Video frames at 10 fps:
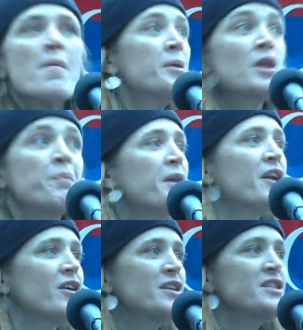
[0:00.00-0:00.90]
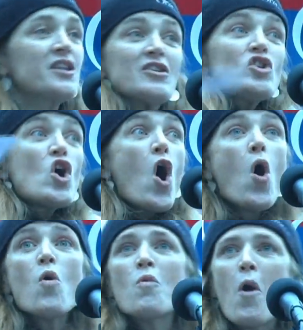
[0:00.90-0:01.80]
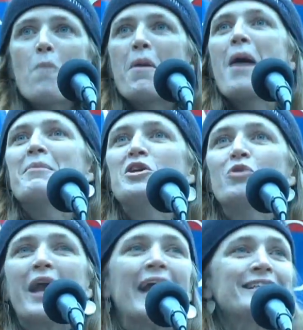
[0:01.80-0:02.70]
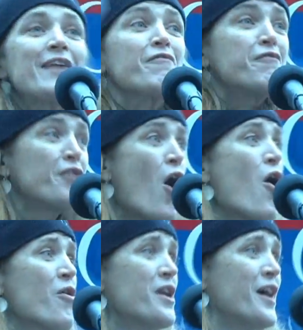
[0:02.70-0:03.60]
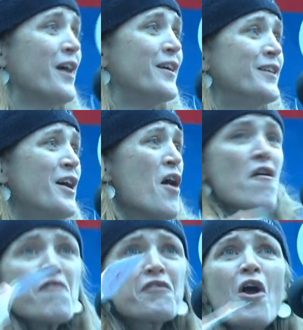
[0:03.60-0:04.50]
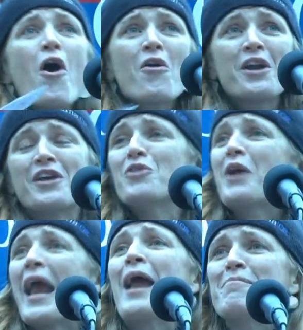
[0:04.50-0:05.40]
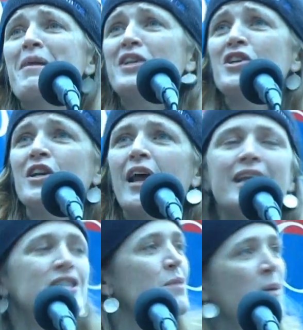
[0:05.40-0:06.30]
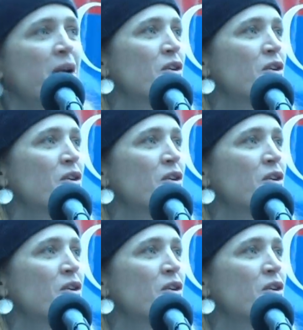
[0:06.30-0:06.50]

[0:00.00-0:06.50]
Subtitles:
But the political consultant, no, Obama, you can't say it. Florida, you can't mention. And he said, but